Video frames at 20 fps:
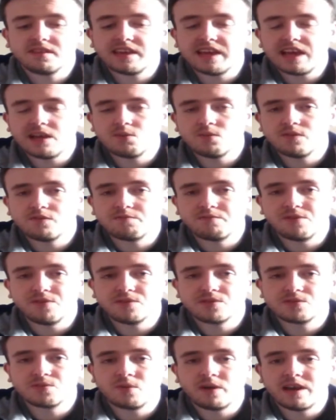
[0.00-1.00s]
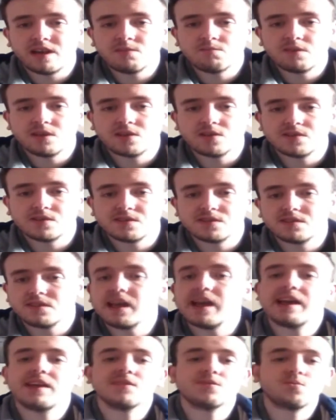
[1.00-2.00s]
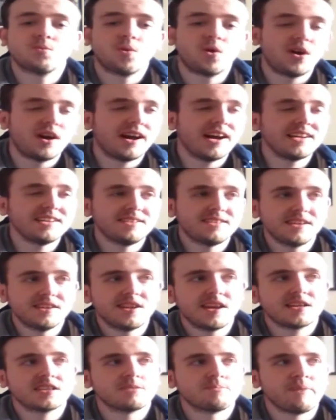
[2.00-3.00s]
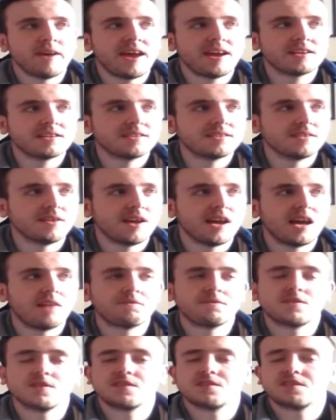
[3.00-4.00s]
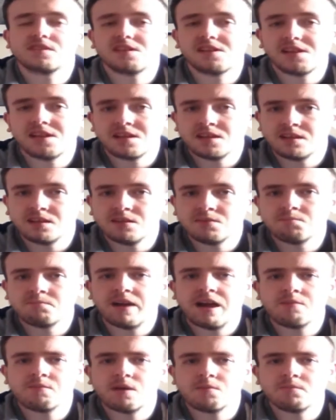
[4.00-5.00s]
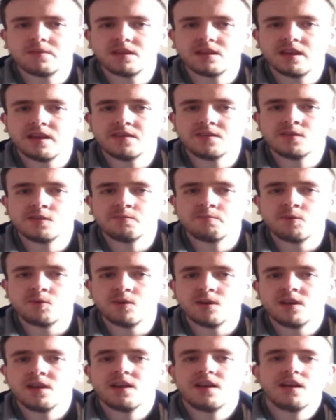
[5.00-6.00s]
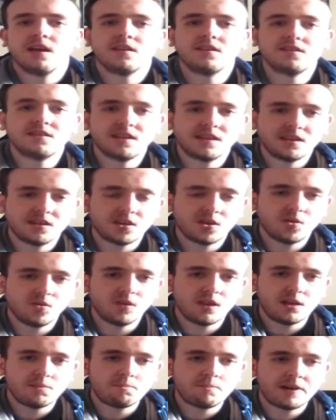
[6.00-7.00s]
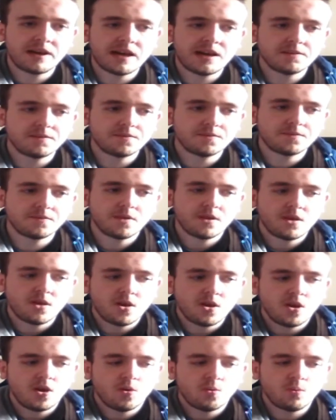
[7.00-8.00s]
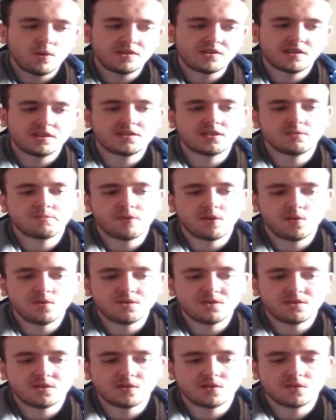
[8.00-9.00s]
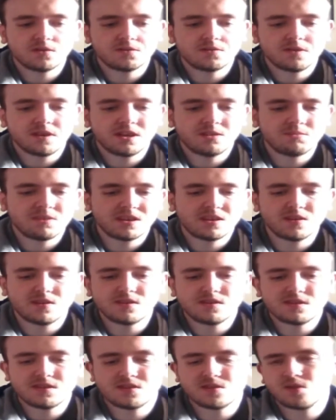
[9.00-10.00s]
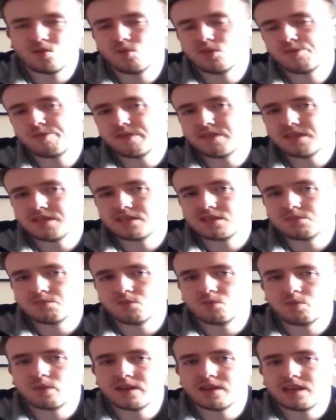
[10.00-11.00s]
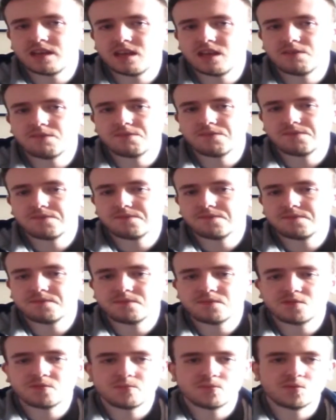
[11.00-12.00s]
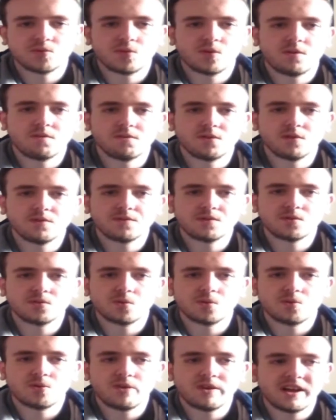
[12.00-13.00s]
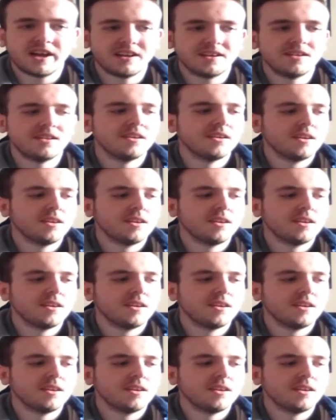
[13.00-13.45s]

get with Bruce Wayne, because that is what I did expect after seeing Batman Begins, but they didn't go that path, which I suppose is a good thing, because it's always predictable when they have some sort of love story, and